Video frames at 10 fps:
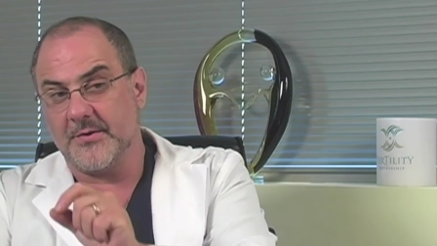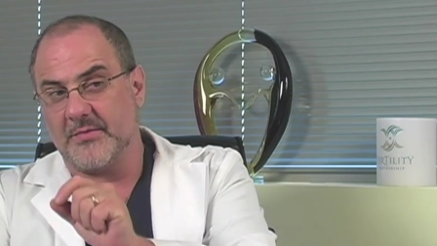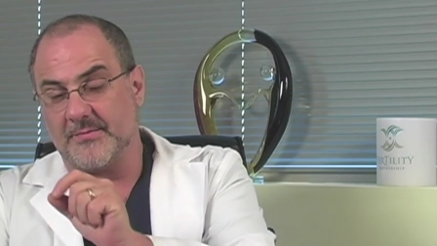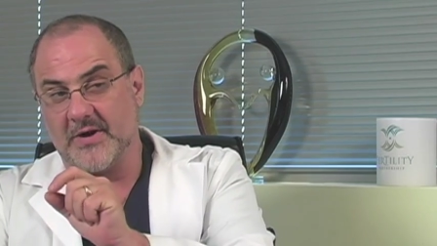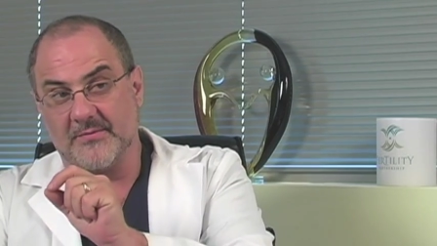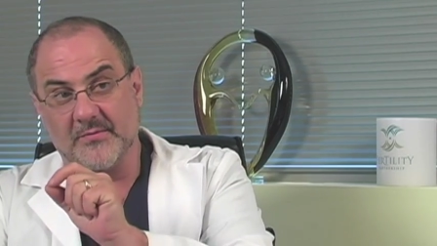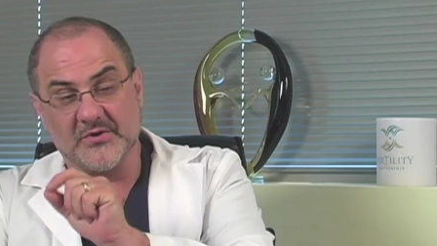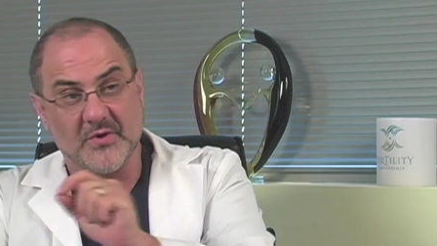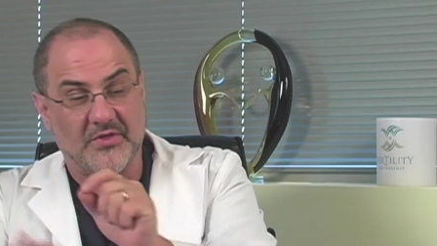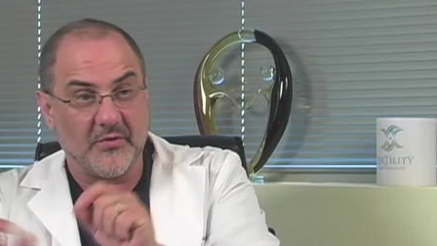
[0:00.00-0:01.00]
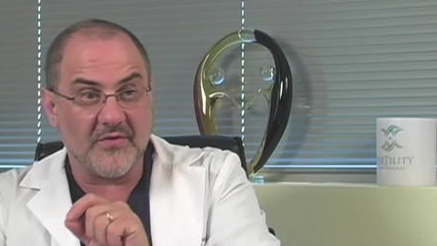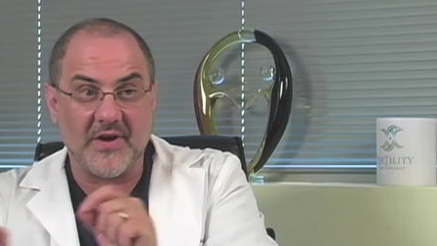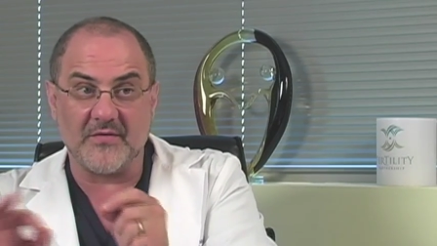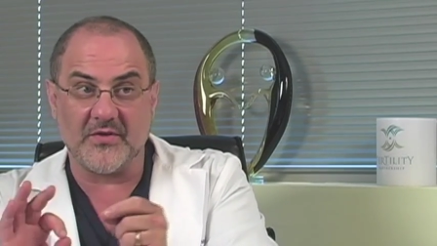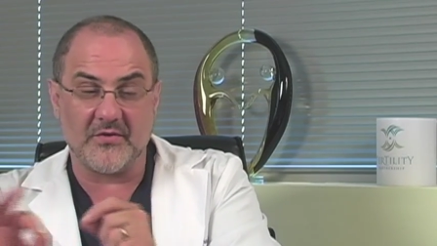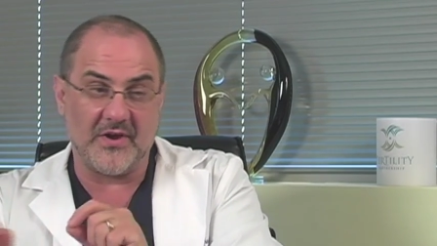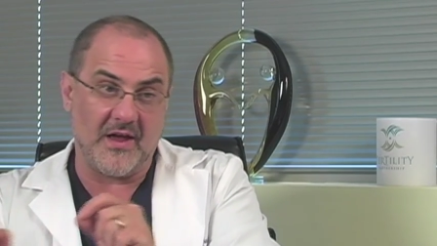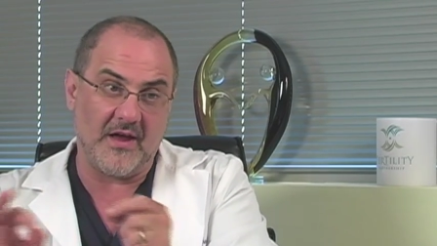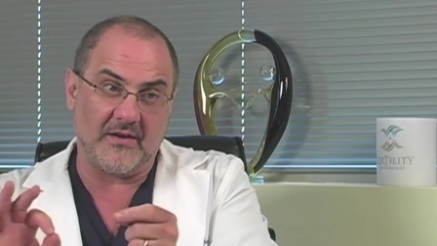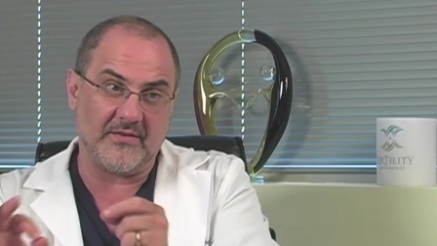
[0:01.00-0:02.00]
But by between 35 and
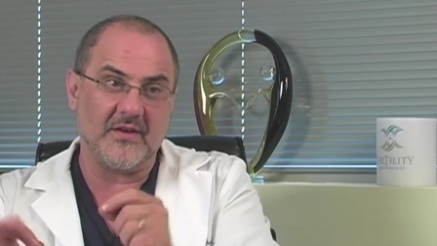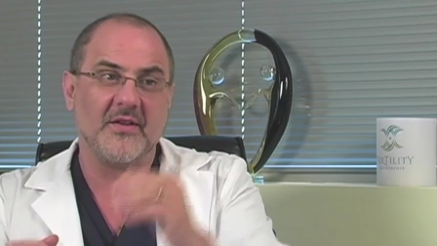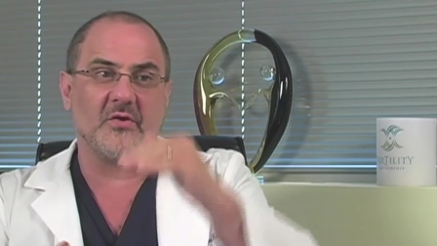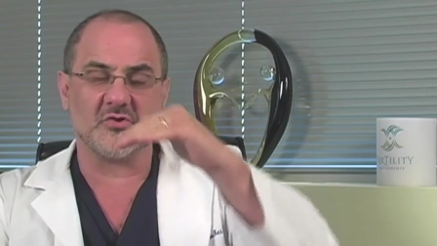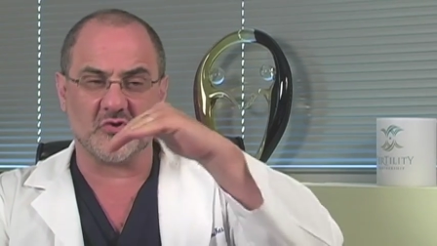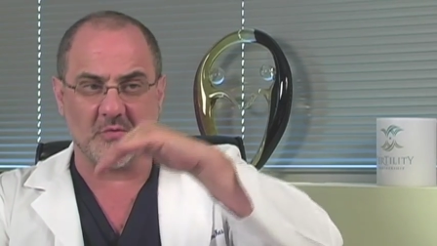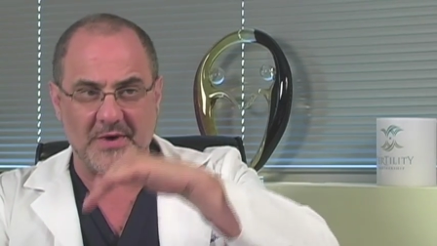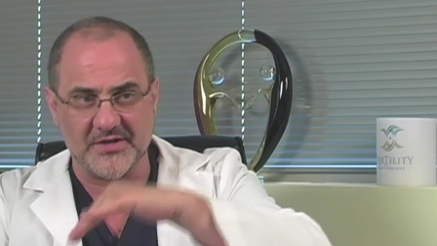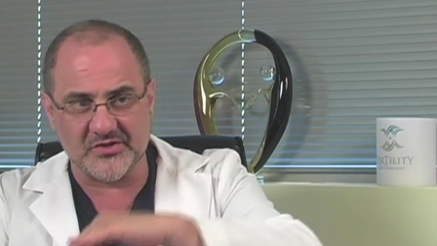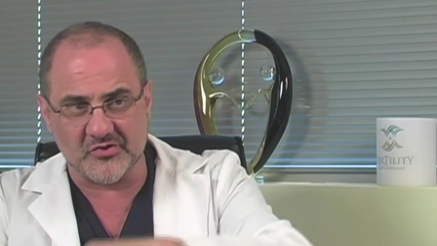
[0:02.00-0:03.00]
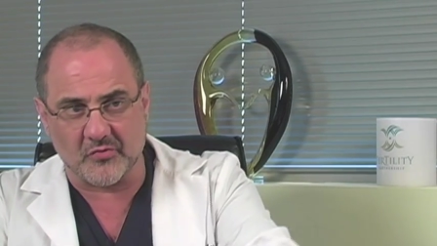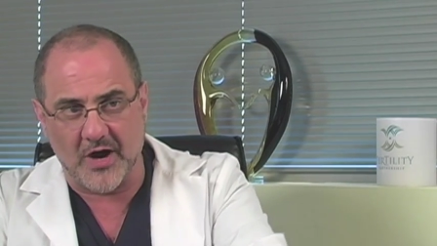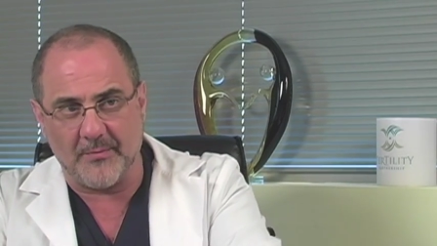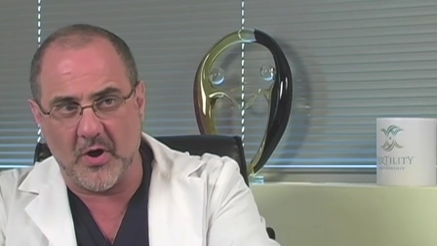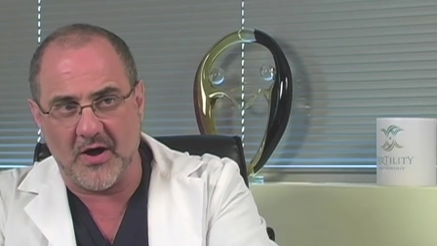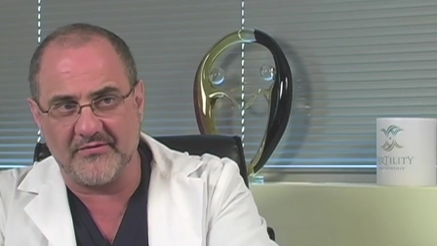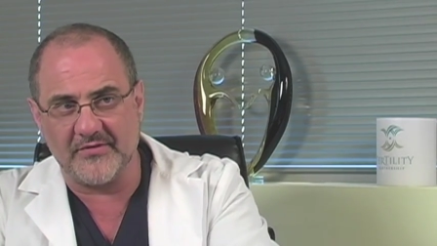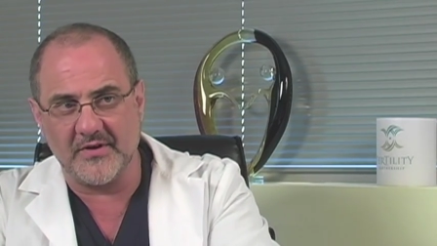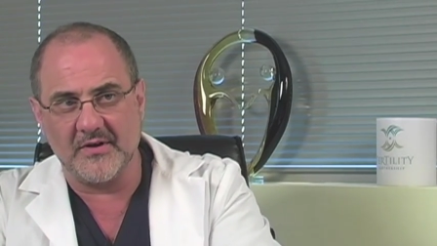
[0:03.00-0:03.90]
38, there's a tremendous drop off.